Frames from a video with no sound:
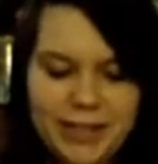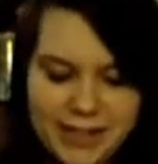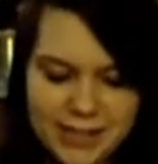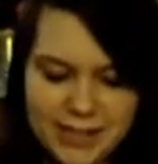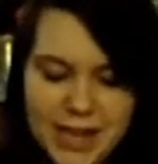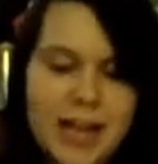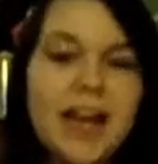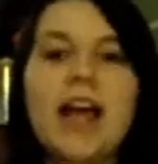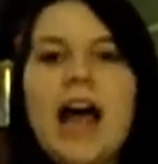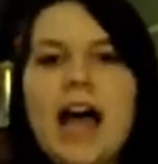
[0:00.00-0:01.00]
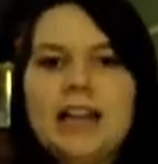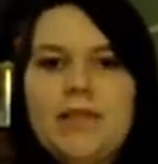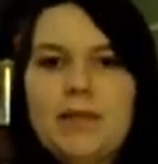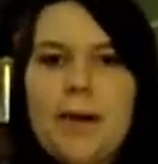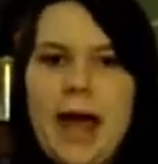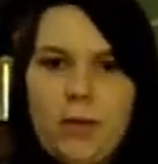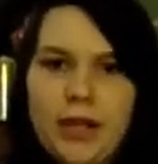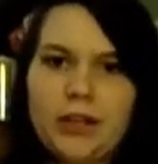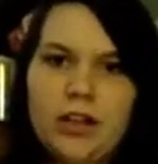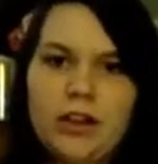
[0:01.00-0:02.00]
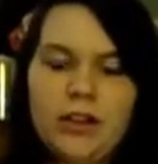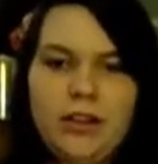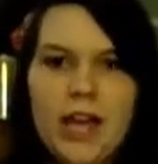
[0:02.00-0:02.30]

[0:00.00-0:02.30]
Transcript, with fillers: like this and I love the batwing look.